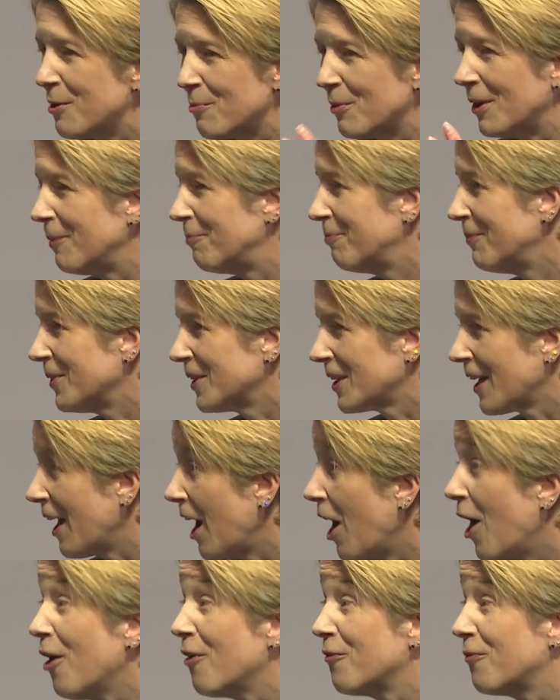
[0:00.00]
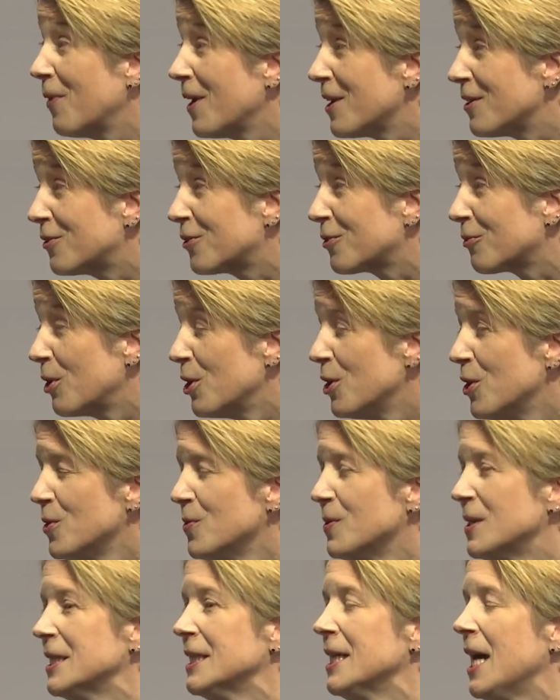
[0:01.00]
We're halfway through,